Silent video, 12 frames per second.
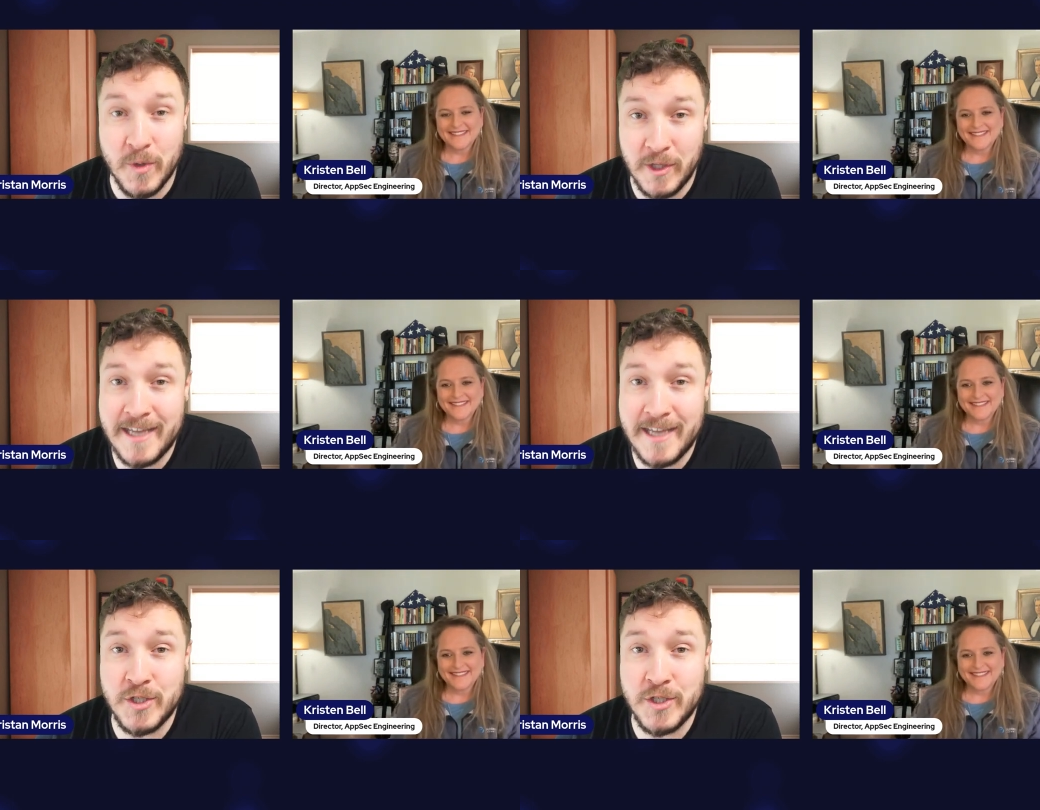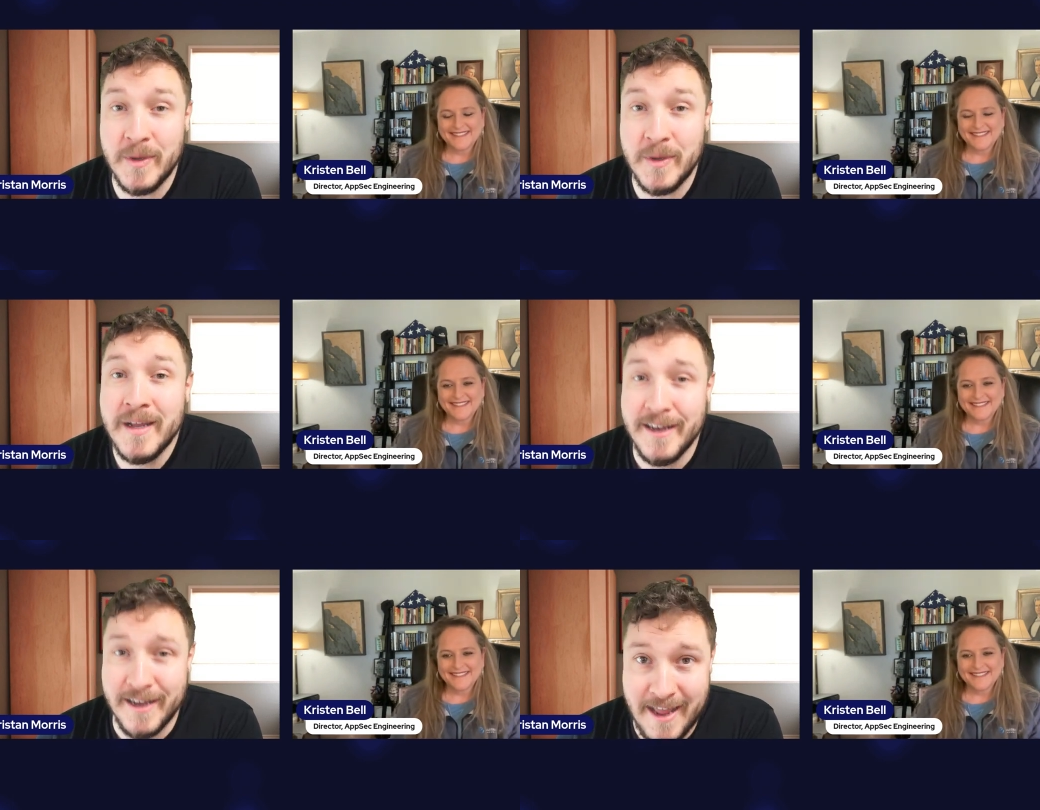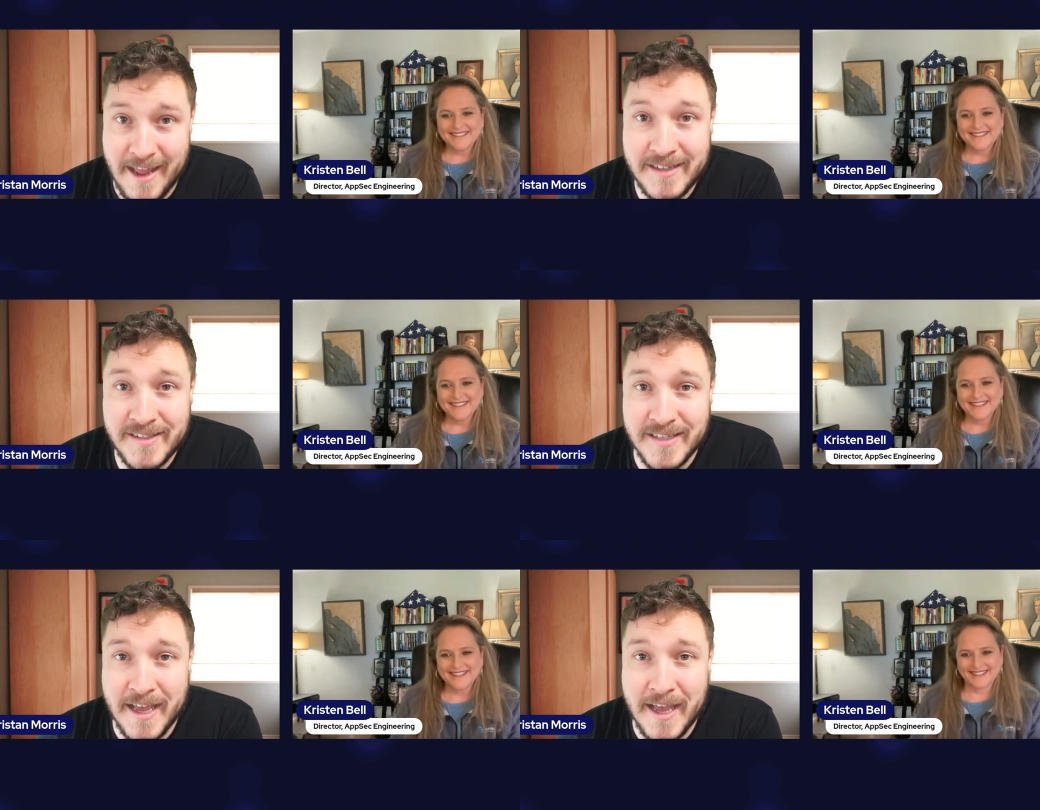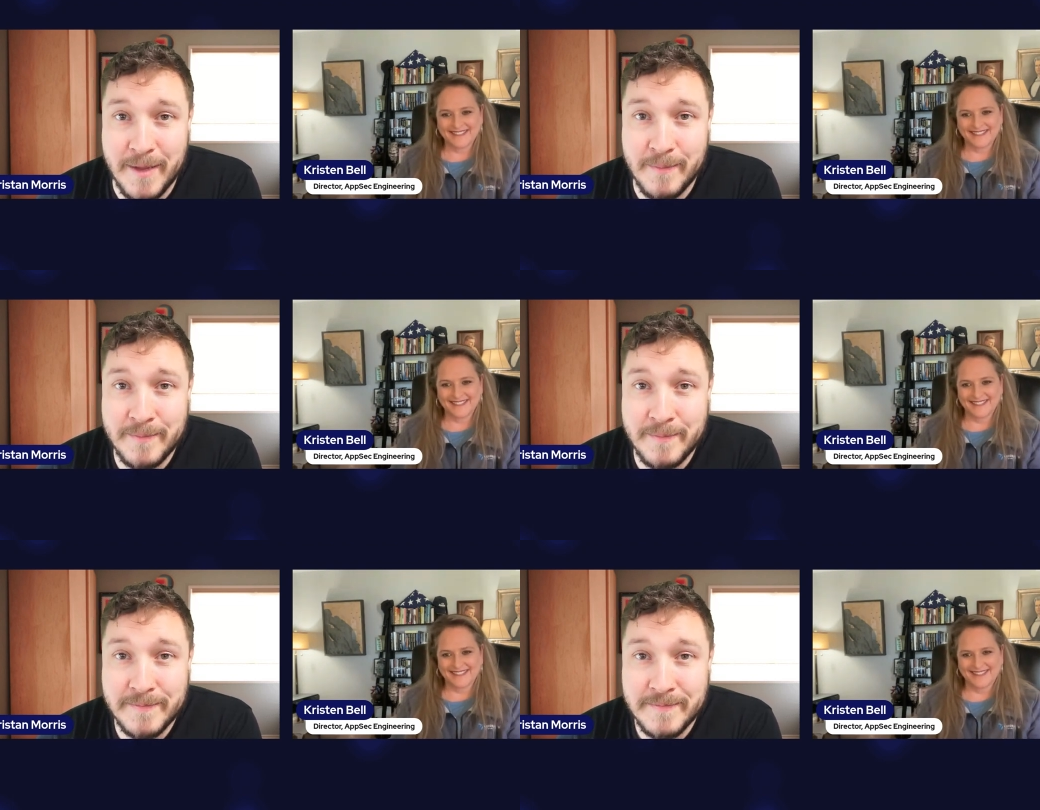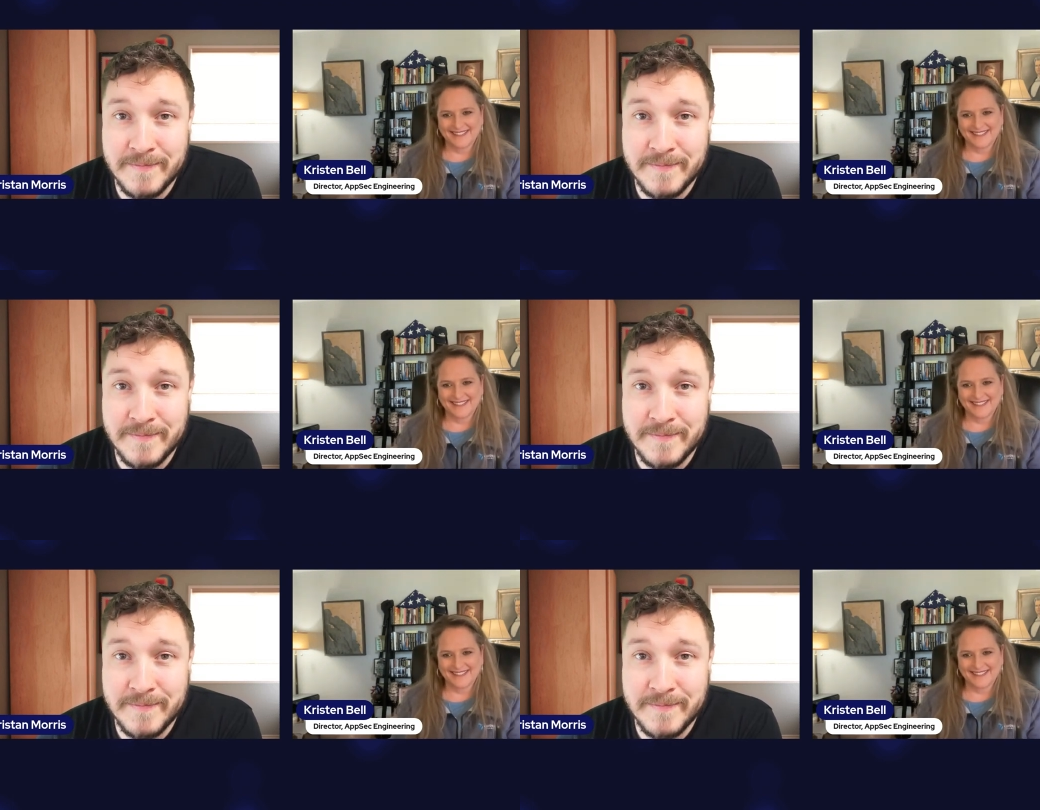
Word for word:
Speaker 1: We'll catch you next time.